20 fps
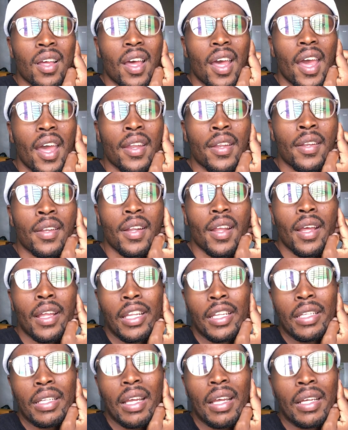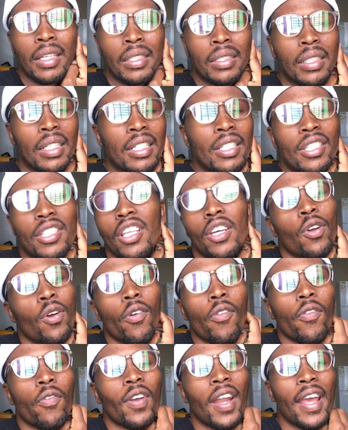and and and instead
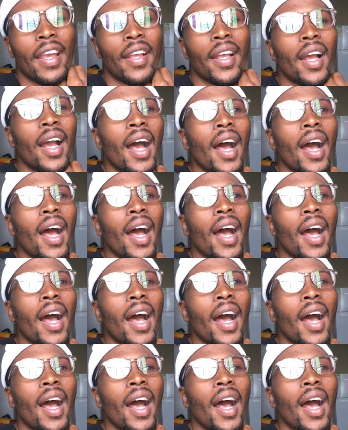of like